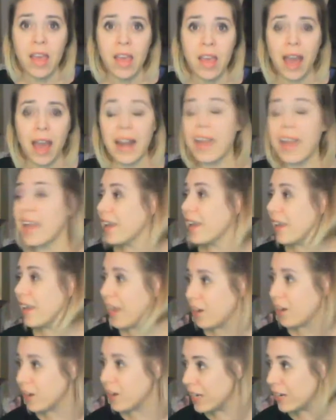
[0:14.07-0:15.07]
And I got
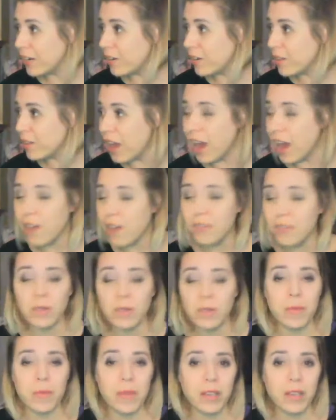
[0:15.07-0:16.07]
Carrie here in the office
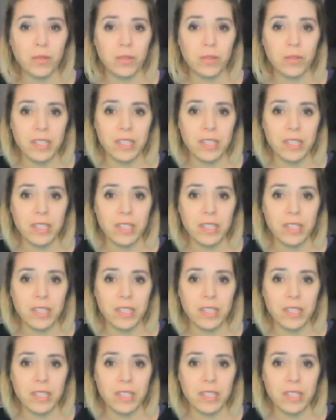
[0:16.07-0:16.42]
with me who is